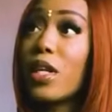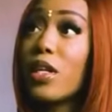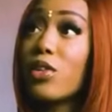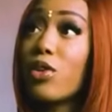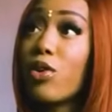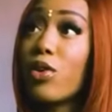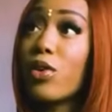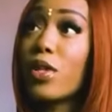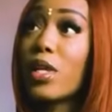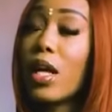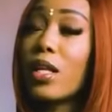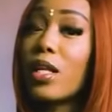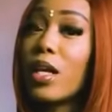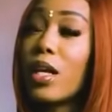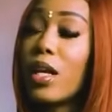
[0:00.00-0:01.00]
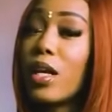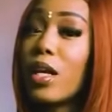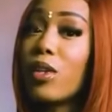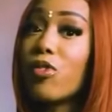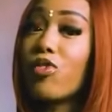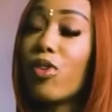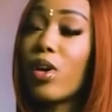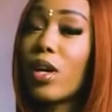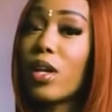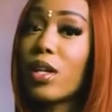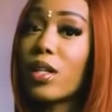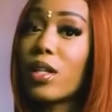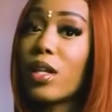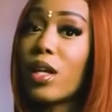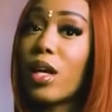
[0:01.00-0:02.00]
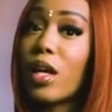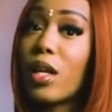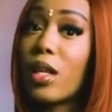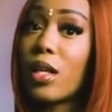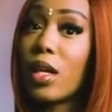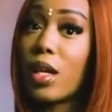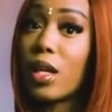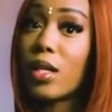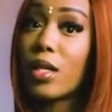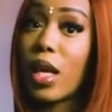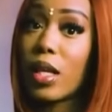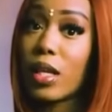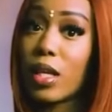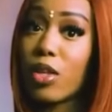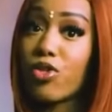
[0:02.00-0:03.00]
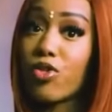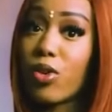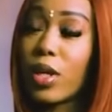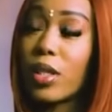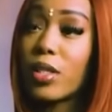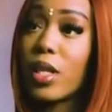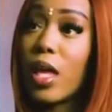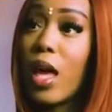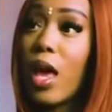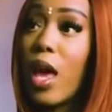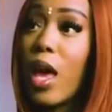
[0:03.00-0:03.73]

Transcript: For these girls that did get drugged and did take these drinks,